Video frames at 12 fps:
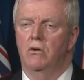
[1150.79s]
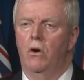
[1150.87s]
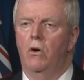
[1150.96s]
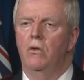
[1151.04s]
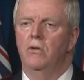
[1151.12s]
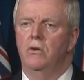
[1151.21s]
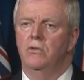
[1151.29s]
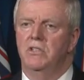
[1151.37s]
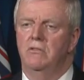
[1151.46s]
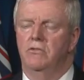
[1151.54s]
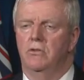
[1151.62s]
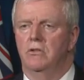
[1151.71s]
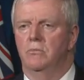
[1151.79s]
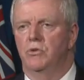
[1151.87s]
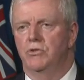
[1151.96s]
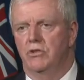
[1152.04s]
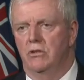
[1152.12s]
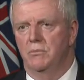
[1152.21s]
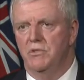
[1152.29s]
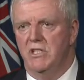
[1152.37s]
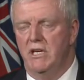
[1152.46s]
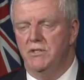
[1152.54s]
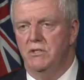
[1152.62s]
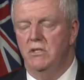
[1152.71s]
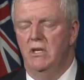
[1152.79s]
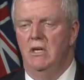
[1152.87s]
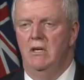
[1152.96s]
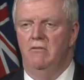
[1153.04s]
or all those in vulnerable circumstances